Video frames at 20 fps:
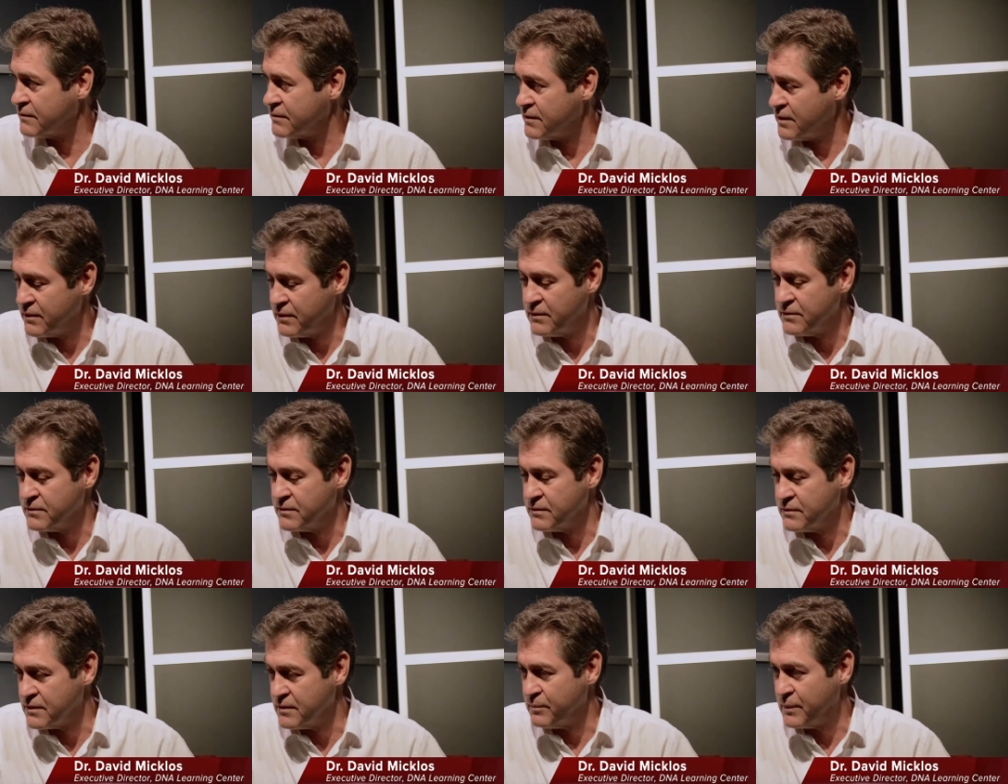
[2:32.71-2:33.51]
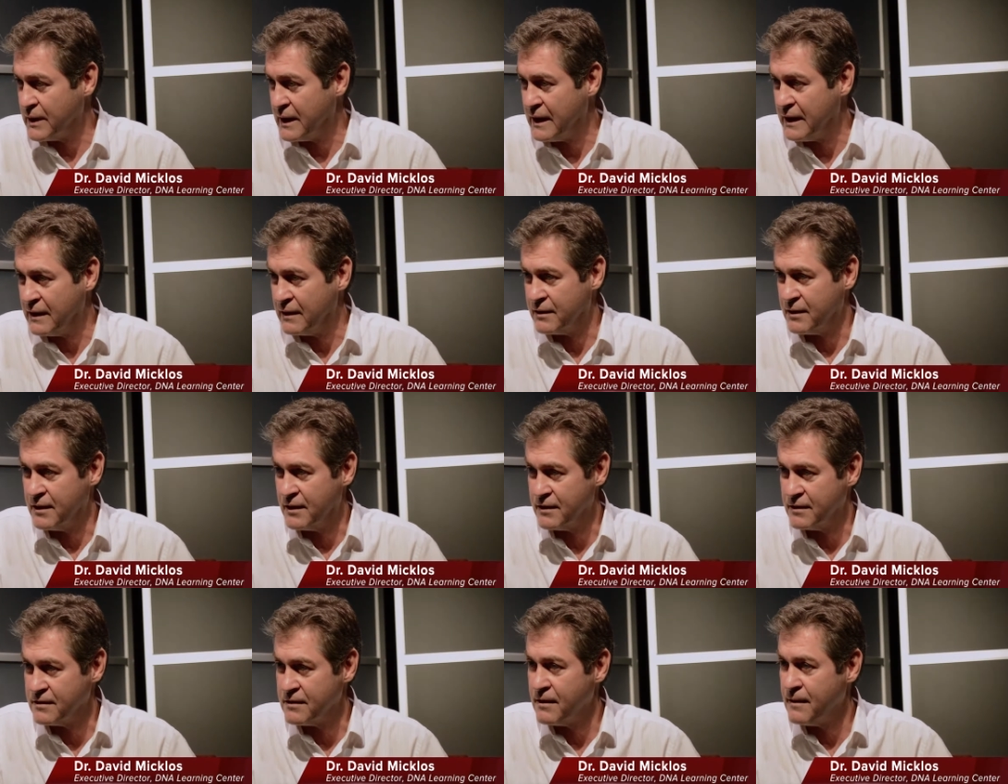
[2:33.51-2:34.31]
So those are some key
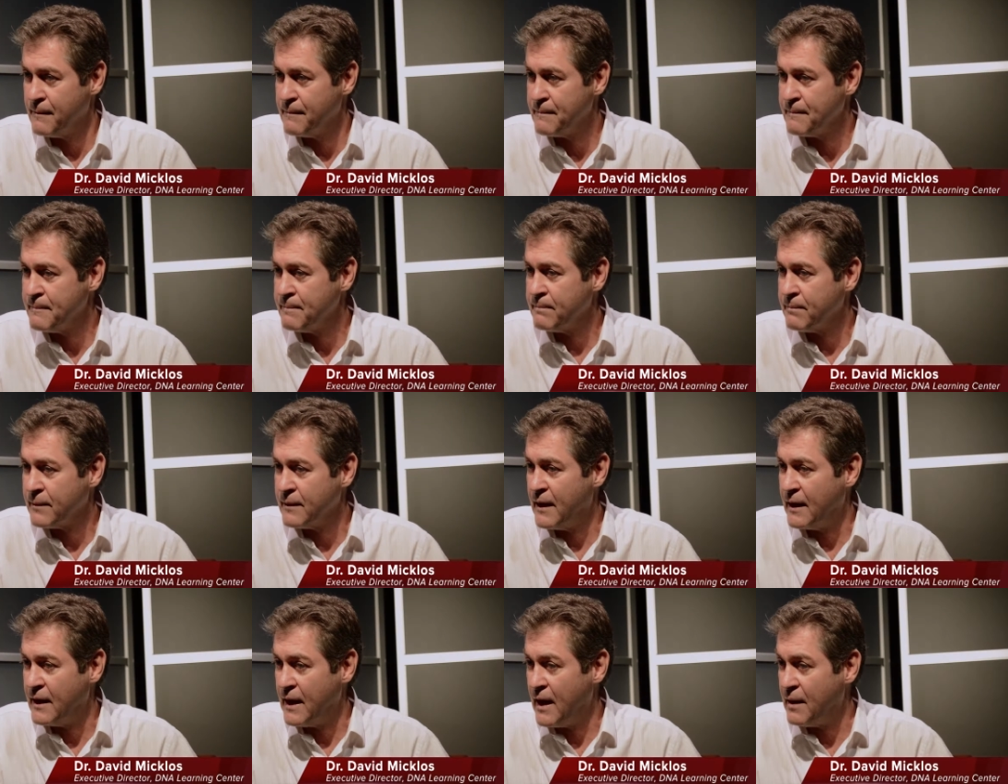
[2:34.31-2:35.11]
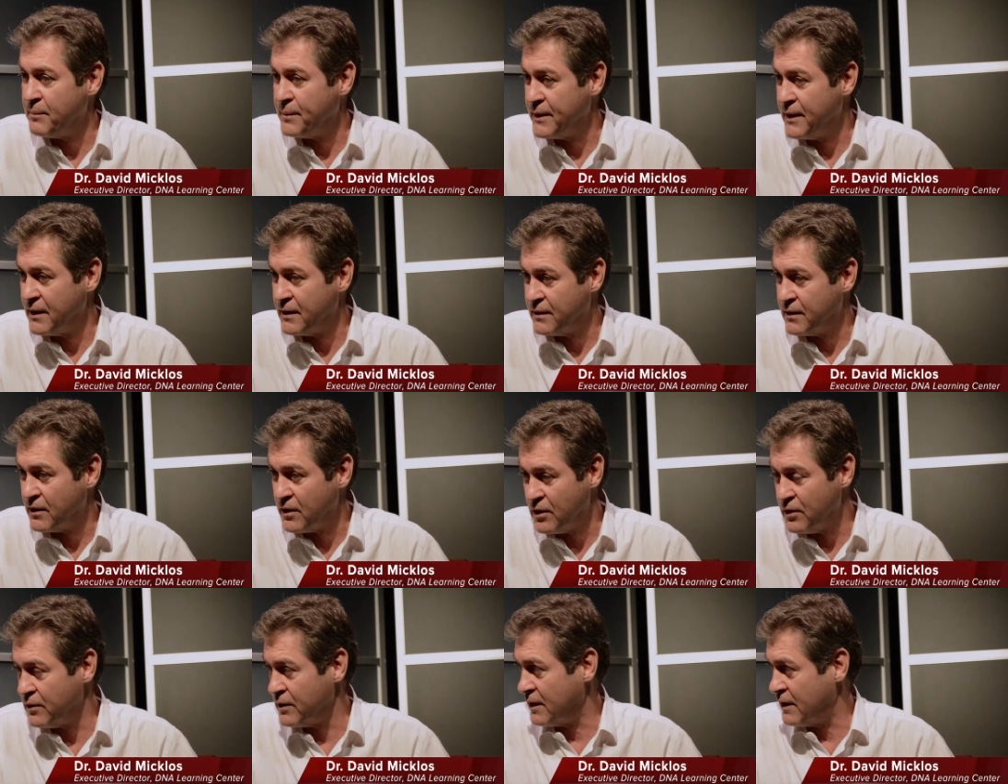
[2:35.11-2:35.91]
things that happen at the
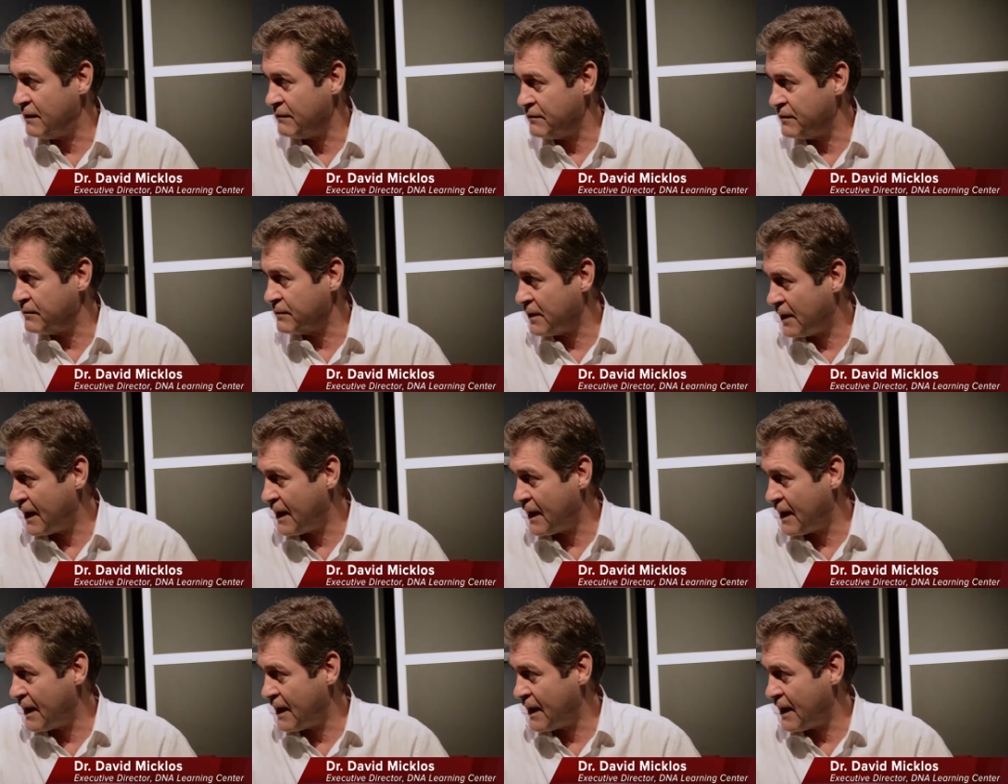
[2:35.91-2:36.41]
lower level.